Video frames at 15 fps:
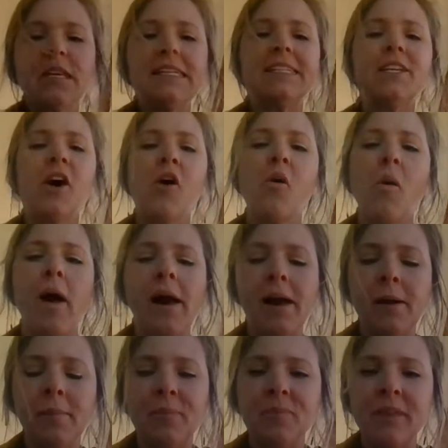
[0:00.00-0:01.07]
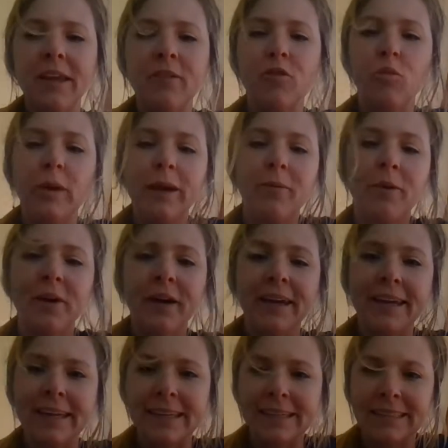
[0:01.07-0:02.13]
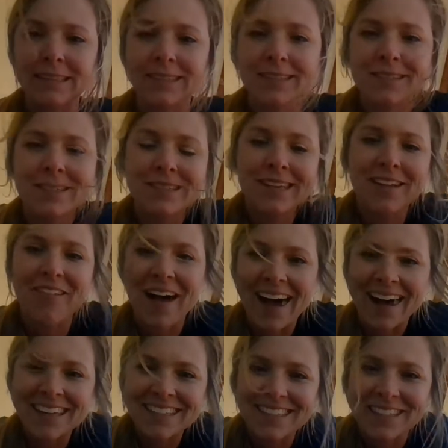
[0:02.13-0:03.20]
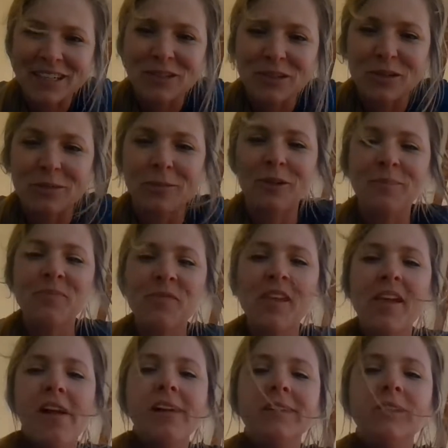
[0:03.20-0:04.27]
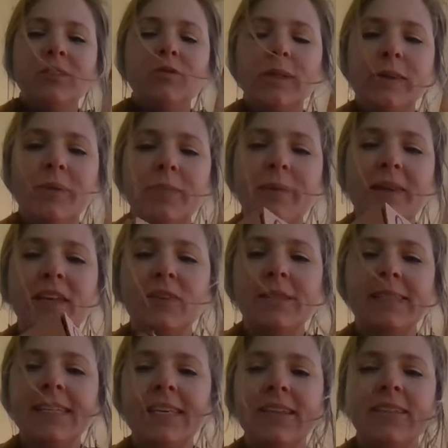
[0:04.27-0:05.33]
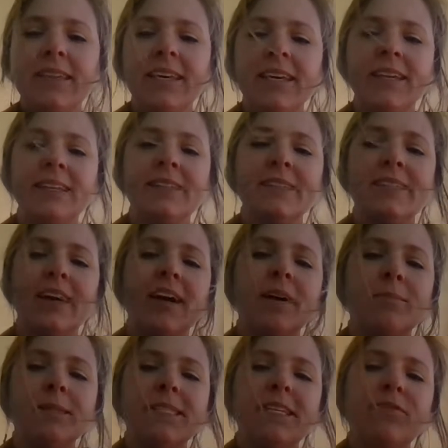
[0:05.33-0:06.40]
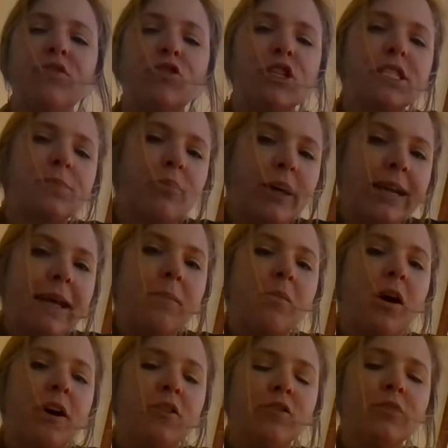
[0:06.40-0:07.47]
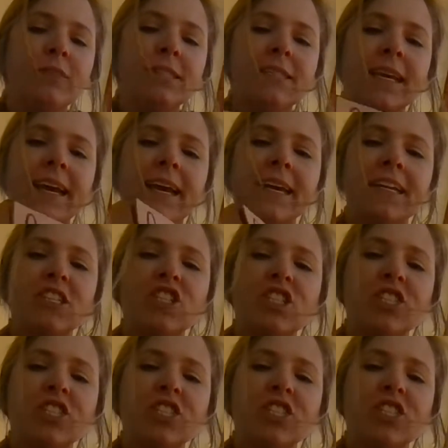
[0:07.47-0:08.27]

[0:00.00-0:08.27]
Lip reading: So if we were in class like normal, we would be using these seafloor spreading models, and it's just